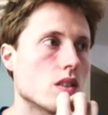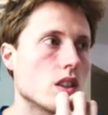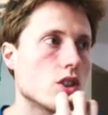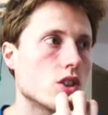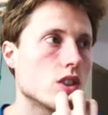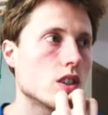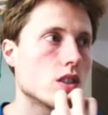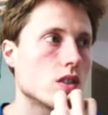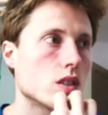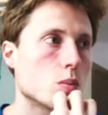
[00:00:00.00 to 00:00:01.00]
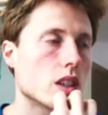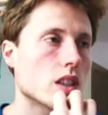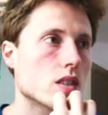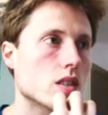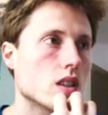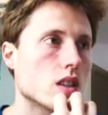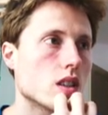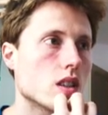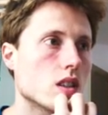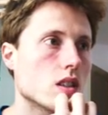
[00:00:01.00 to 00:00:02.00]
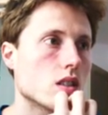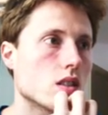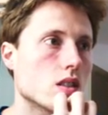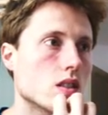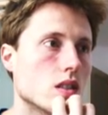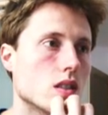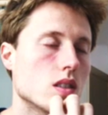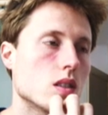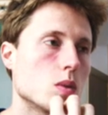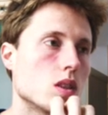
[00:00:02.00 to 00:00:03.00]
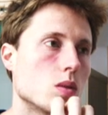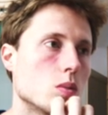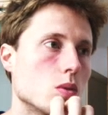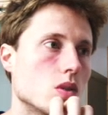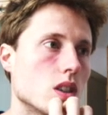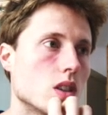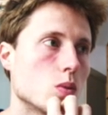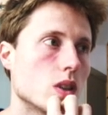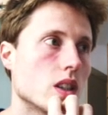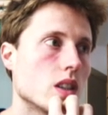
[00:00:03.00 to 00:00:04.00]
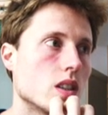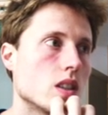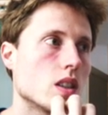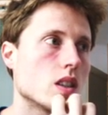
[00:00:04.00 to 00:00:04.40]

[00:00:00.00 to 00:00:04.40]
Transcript: hesitation here on the black side and uh, on the blue side as well.